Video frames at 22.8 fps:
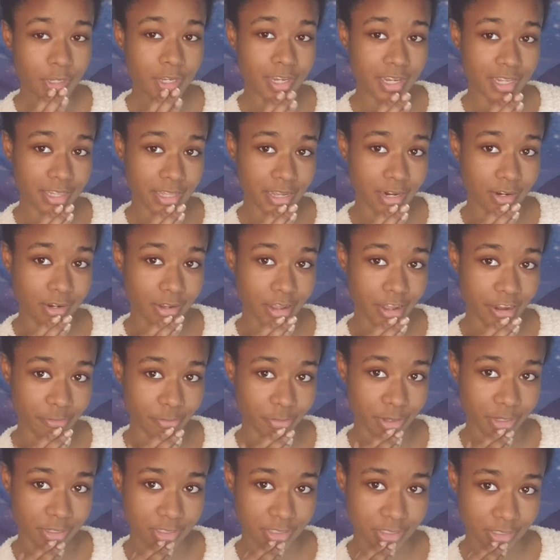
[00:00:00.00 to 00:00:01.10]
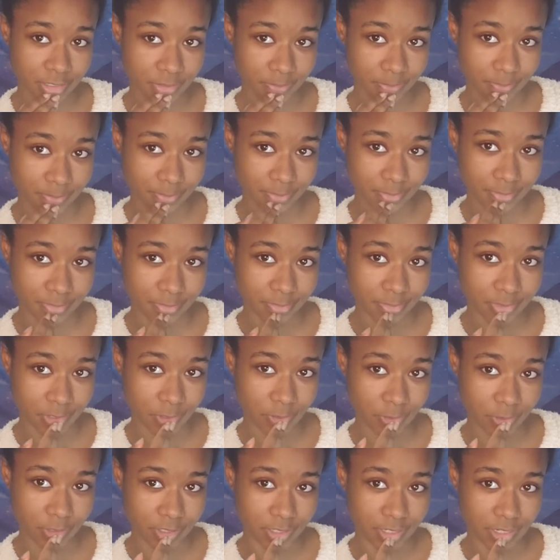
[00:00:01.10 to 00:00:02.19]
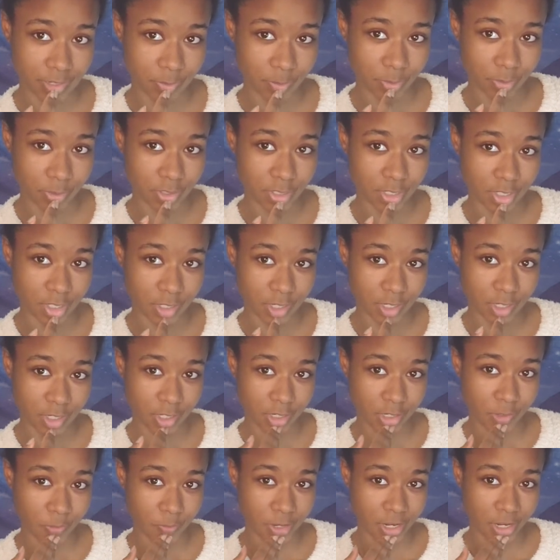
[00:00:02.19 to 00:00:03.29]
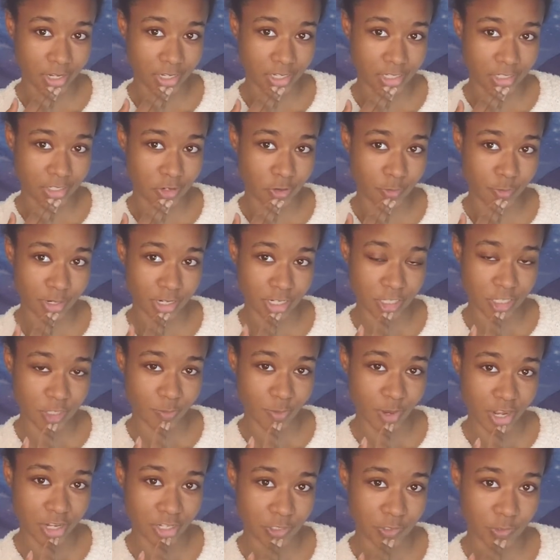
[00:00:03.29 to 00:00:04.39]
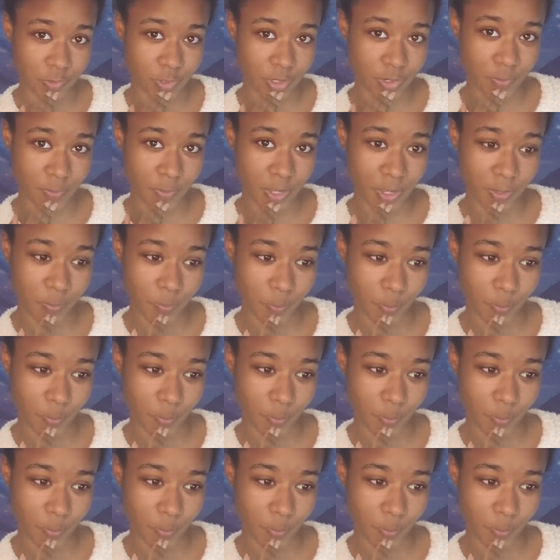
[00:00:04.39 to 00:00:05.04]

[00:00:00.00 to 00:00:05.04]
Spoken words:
can get that a lot of places. I'm gonna say particularly where, because nobody's sponsoring me.